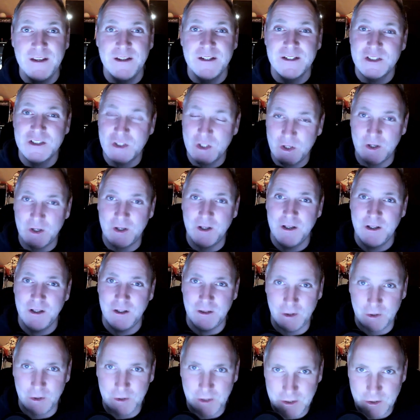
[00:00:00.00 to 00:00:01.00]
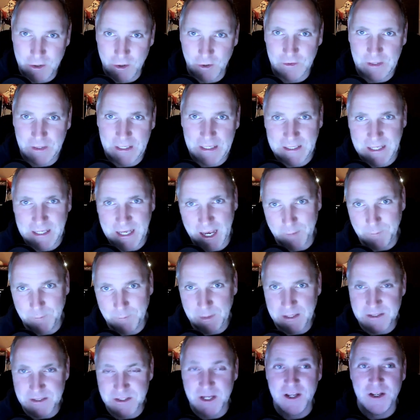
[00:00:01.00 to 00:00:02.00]
So look at your daily
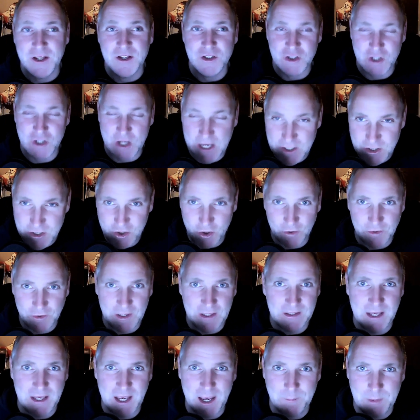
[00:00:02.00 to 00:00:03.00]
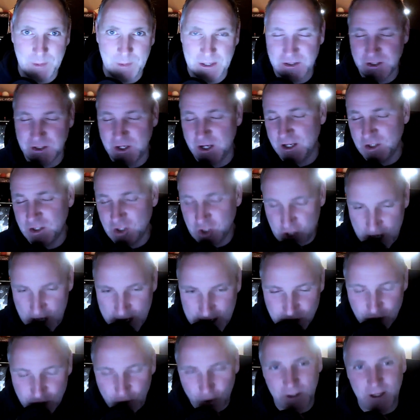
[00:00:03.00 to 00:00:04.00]
habits, change your daily habits,
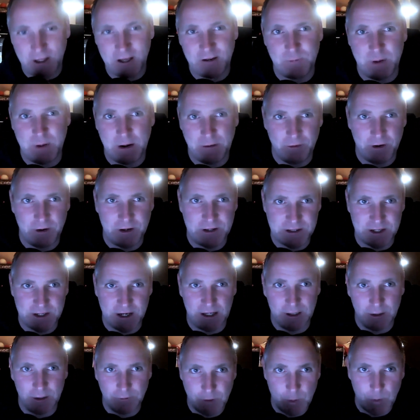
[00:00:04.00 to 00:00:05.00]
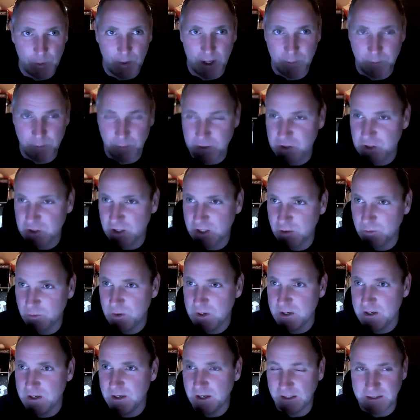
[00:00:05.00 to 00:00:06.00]
change your life, my friends. I love you. I appreciate you.
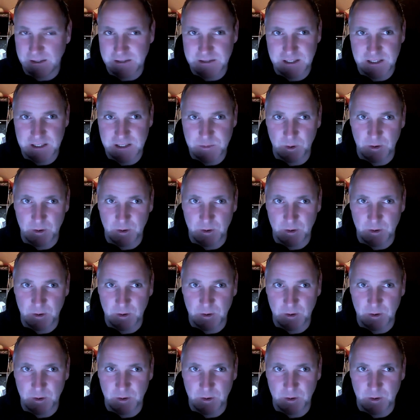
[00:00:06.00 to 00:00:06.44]
And I'll see you